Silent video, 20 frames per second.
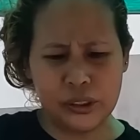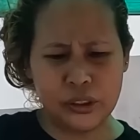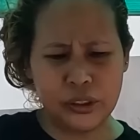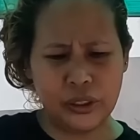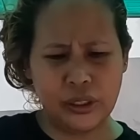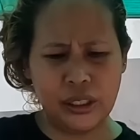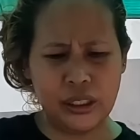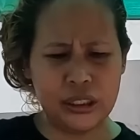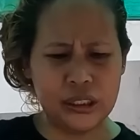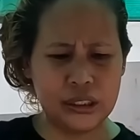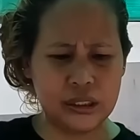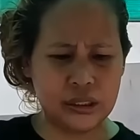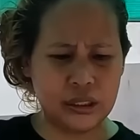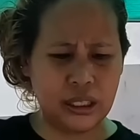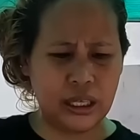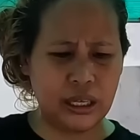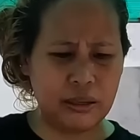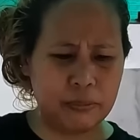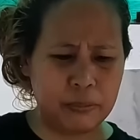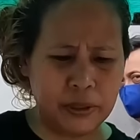Church
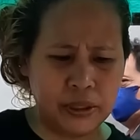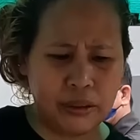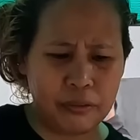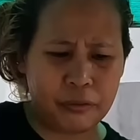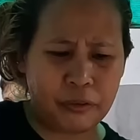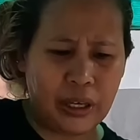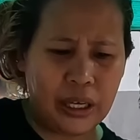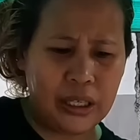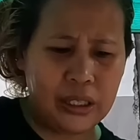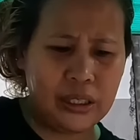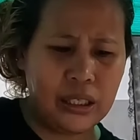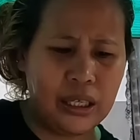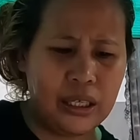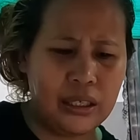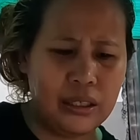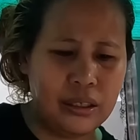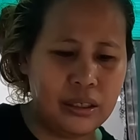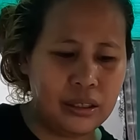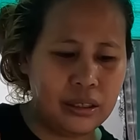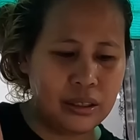every
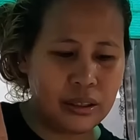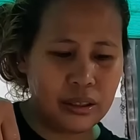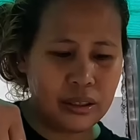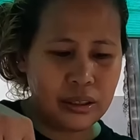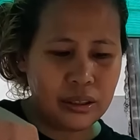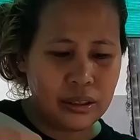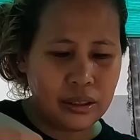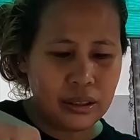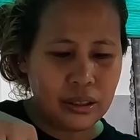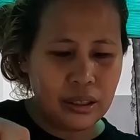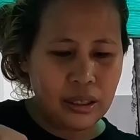Friday. Yes.